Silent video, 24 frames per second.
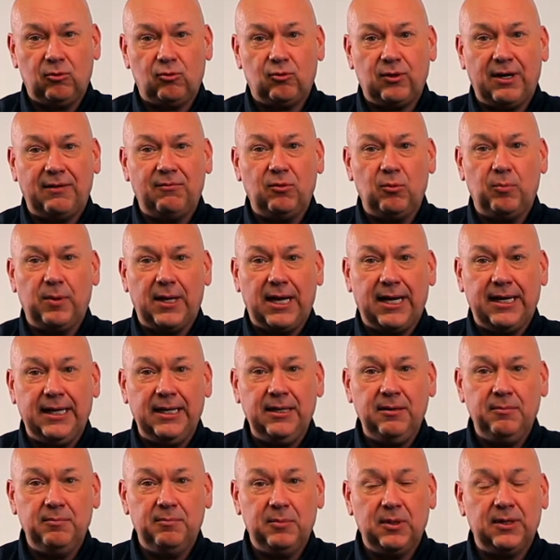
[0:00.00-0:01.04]
travel
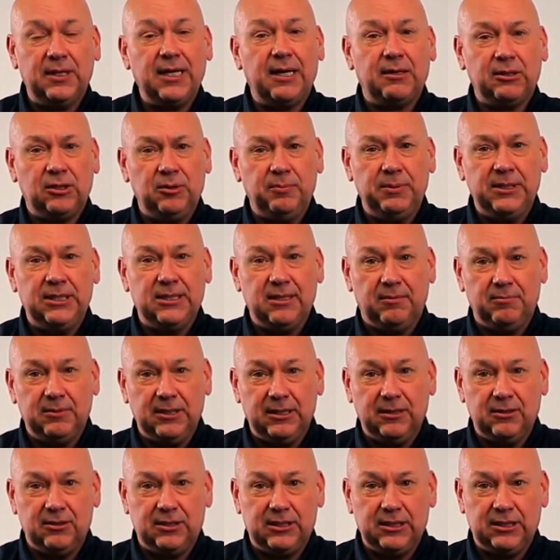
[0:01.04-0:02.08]
planning, but that should be
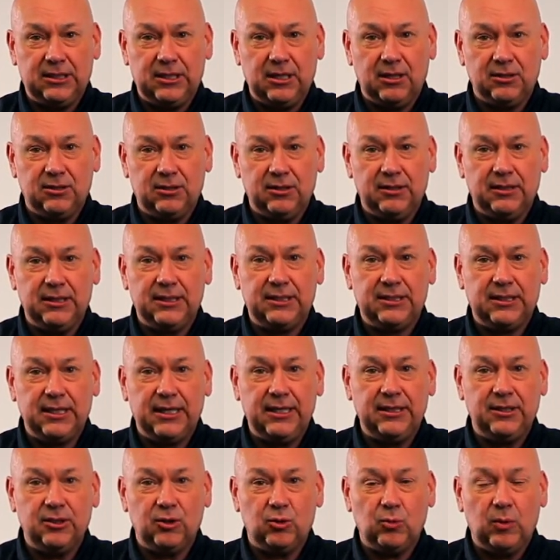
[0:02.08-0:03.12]
something that's discussed at this
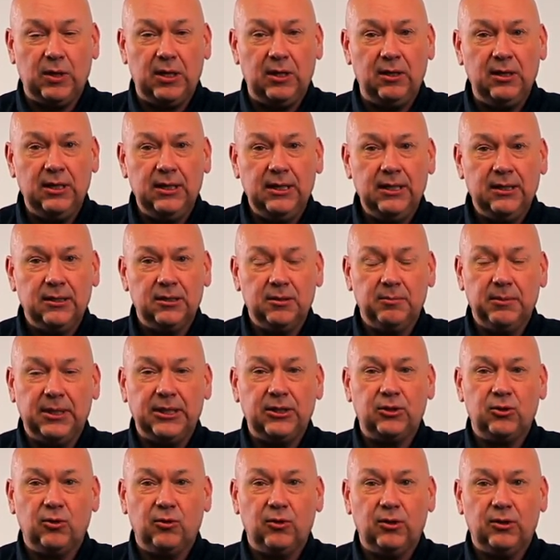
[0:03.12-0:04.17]
stage as well, to make
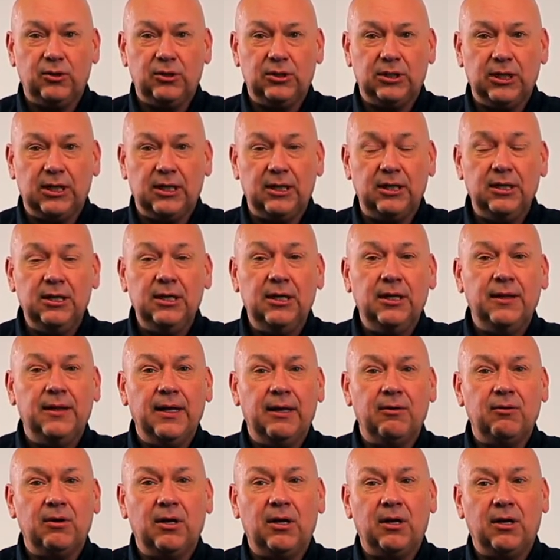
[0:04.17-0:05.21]
sure that
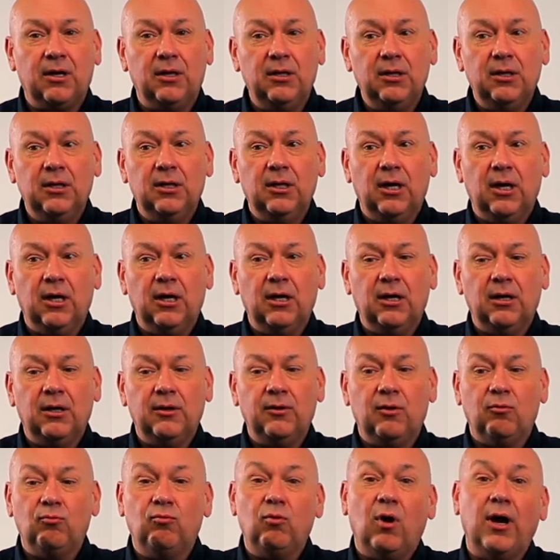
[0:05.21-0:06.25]
there are
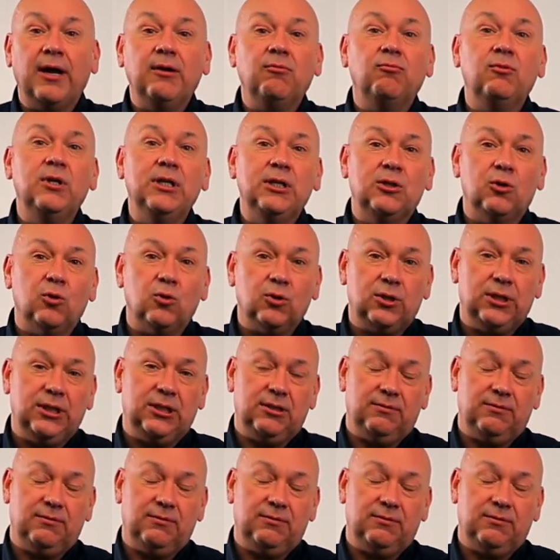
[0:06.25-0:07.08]
the right resources